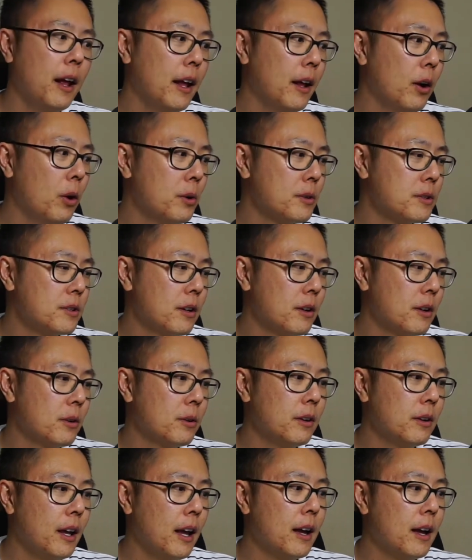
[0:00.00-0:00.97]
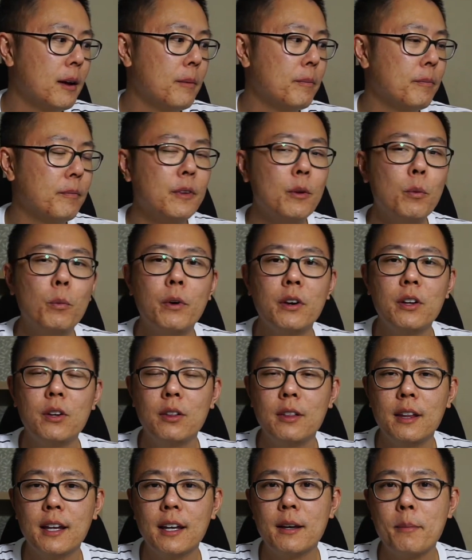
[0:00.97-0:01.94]
also, um, what do you
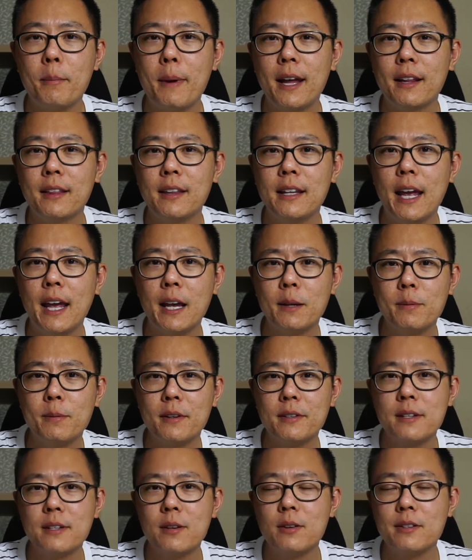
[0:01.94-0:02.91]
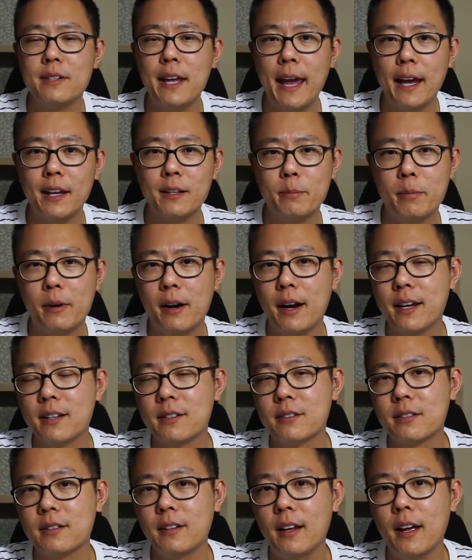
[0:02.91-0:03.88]
think about the Xbox Series X
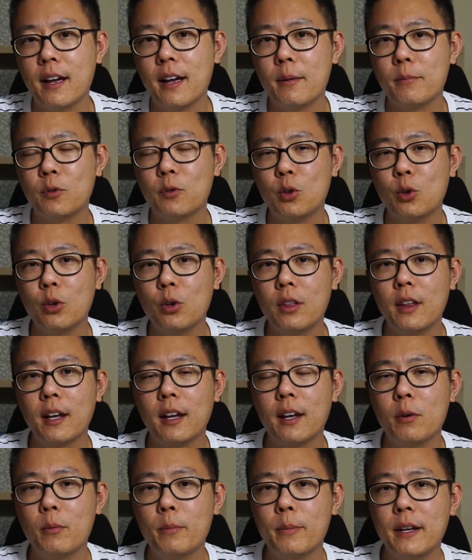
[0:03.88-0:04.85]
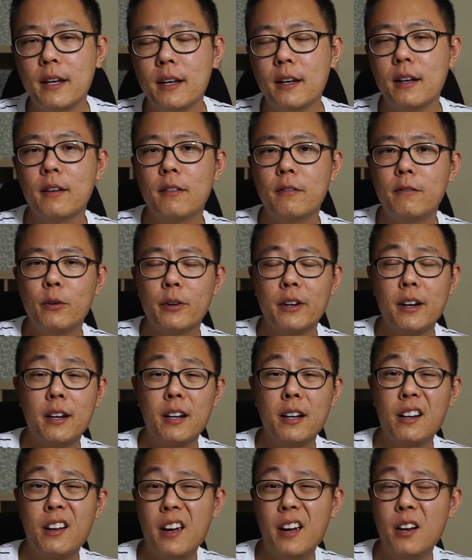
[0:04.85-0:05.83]
price? Um, do you think it will be four ninety
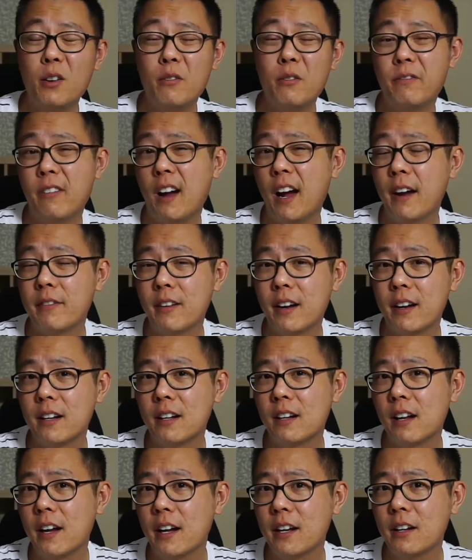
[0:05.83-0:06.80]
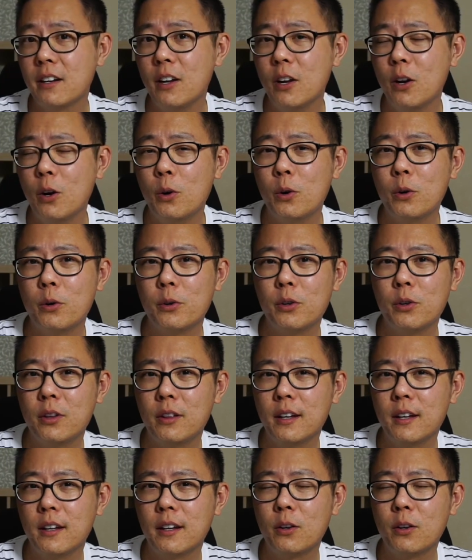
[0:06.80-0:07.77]
nine or five ninety nine, or do you
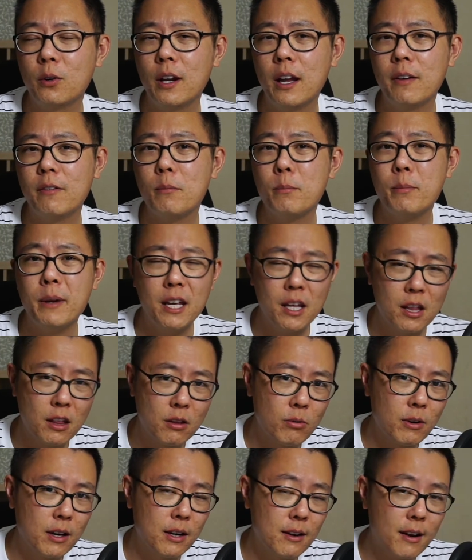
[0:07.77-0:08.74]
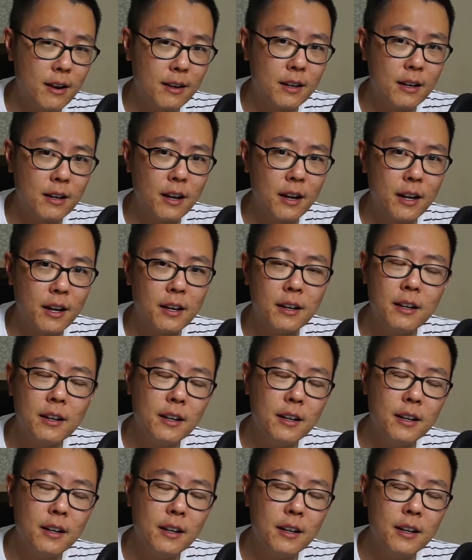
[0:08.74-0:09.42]
think it could even be three ninety nine?